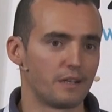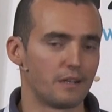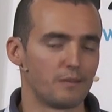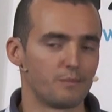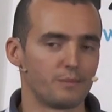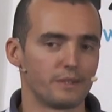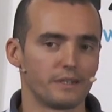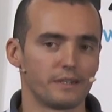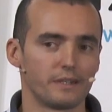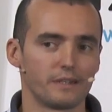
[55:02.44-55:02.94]

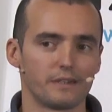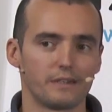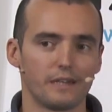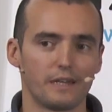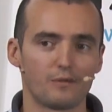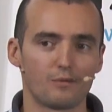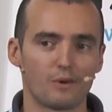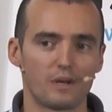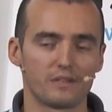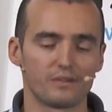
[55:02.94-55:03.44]
I'll be
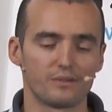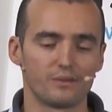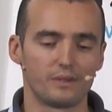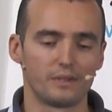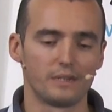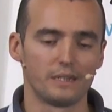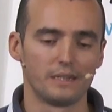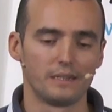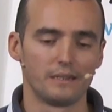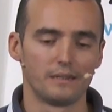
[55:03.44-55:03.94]
glad to
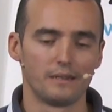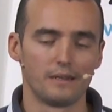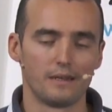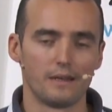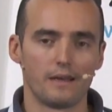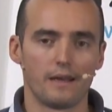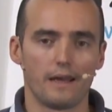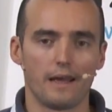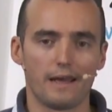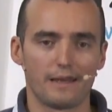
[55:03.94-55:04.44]
answer.
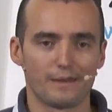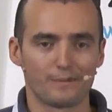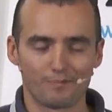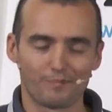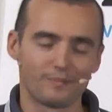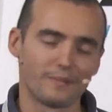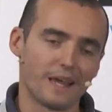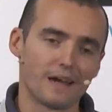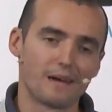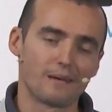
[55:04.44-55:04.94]

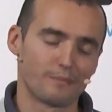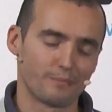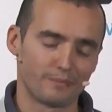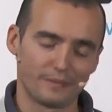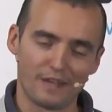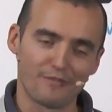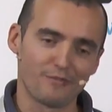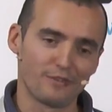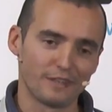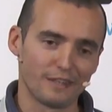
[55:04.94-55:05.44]
And yeah,
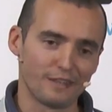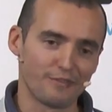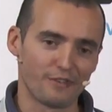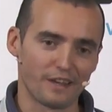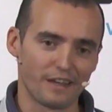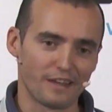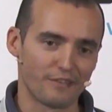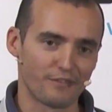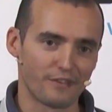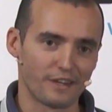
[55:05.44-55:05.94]
definitely
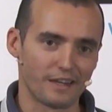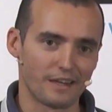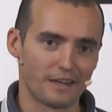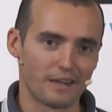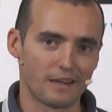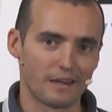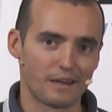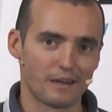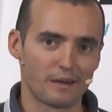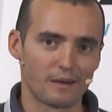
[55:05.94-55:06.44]

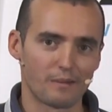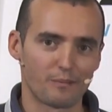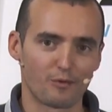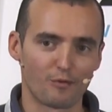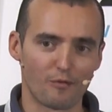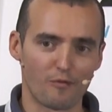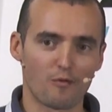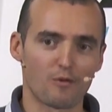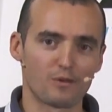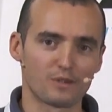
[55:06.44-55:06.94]
the
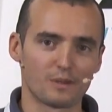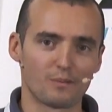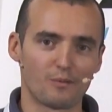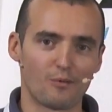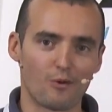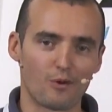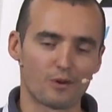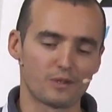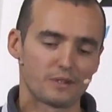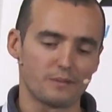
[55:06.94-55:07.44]
proof of
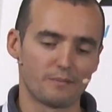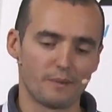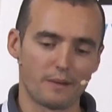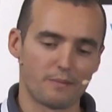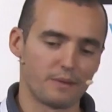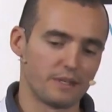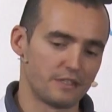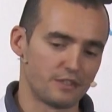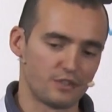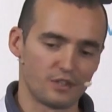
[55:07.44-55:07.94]
concept works.
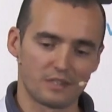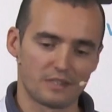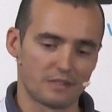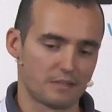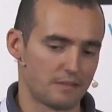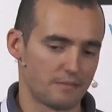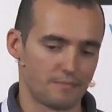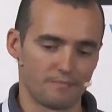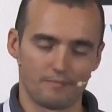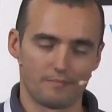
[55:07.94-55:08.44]
Maybe it's just
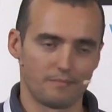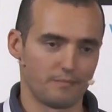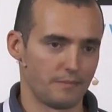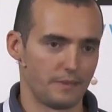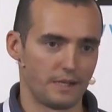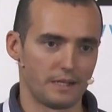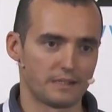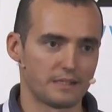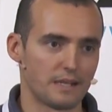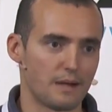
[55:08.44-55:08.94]

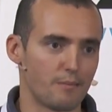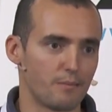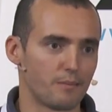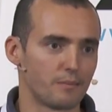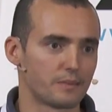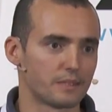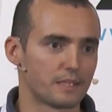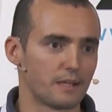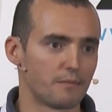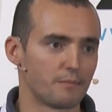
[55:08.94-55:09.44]

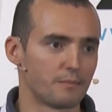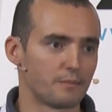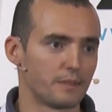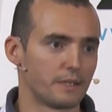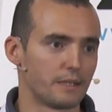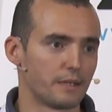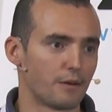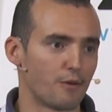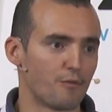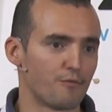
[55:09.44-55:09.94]
some
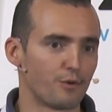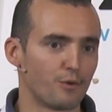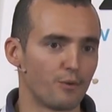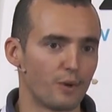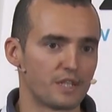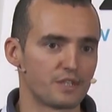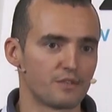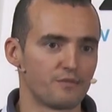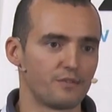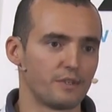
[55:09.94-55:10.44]

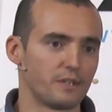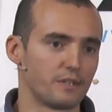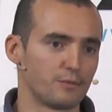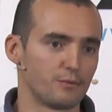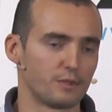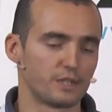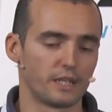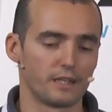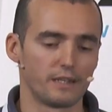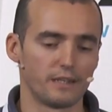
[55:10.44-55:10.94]
configuration things
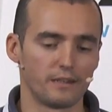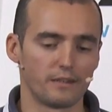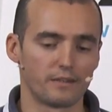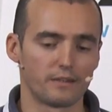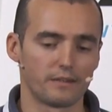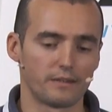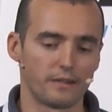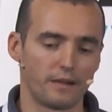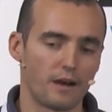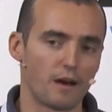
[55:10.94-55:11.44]
which I didn't
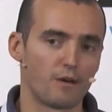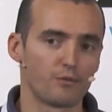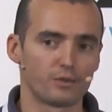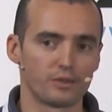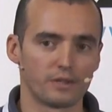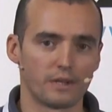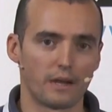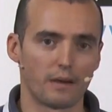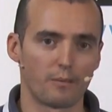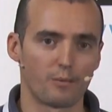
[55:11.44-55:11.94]

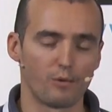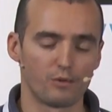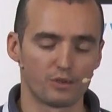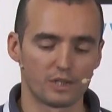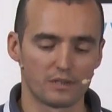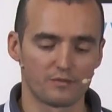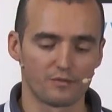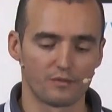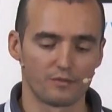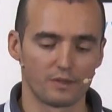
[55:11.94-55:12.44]
encounter, and I
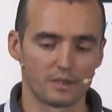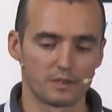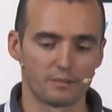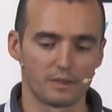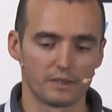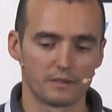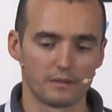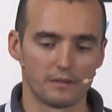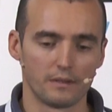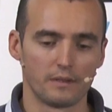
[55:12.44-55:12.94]
apologize for this.
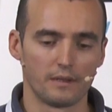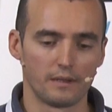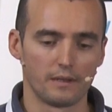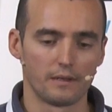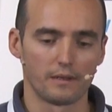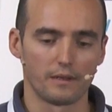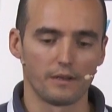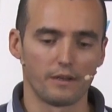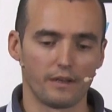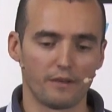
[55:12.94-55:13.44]
But
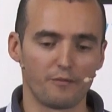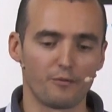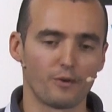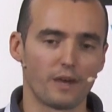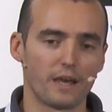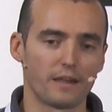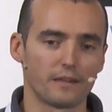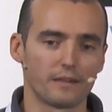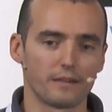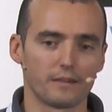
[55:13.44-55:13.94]
if you
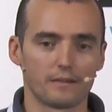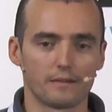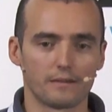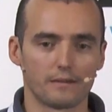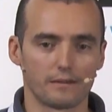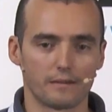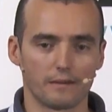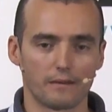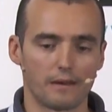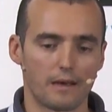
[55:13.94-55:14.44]
get it,
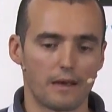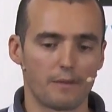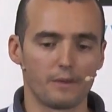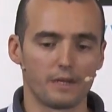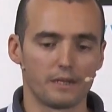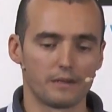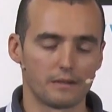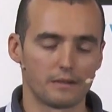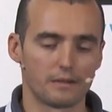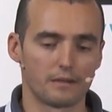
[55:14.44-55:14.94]
I
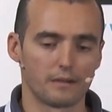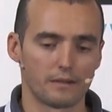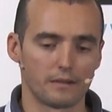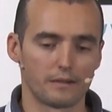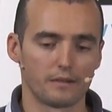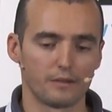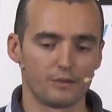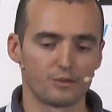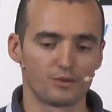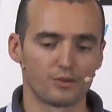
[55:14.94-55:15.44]

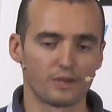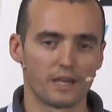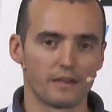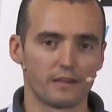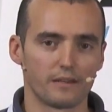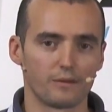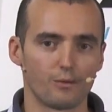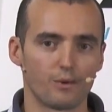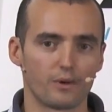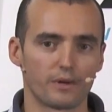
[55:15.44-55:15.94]
mean, you should get
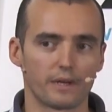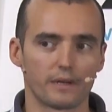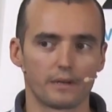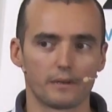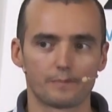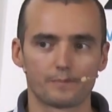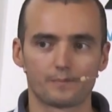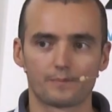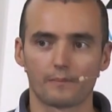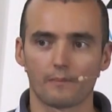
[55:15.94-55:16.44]
it
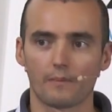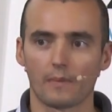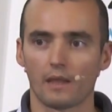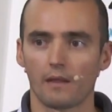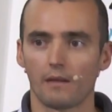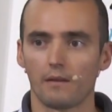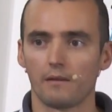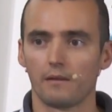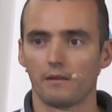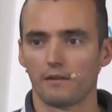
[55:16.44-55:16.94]
working.
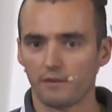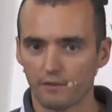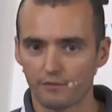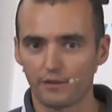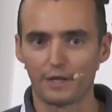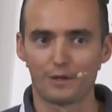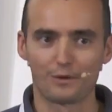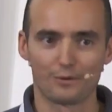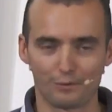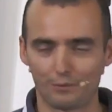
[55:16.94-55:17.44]

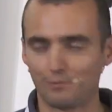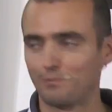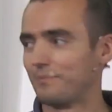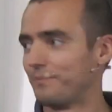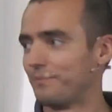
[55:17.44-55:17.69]
Thank you.